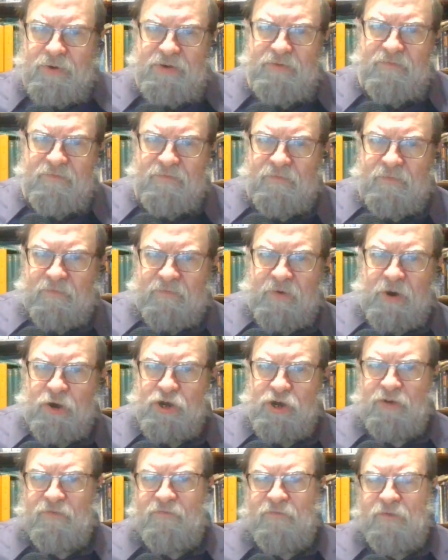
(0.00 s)

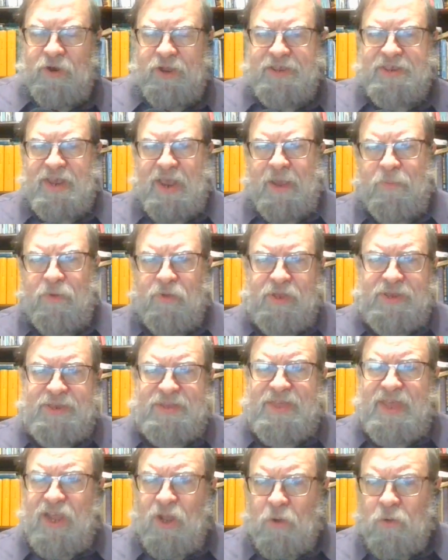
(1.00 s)
version, for example,
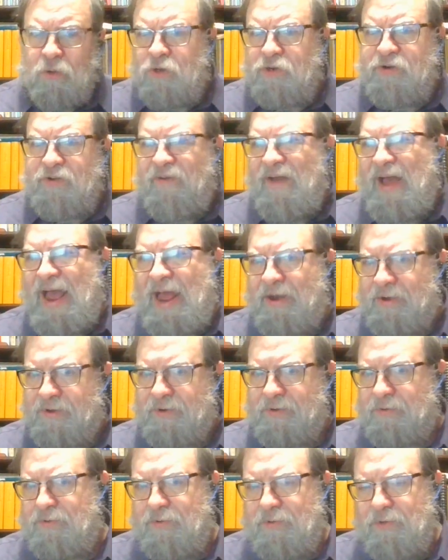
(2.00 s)
is the Old Latin.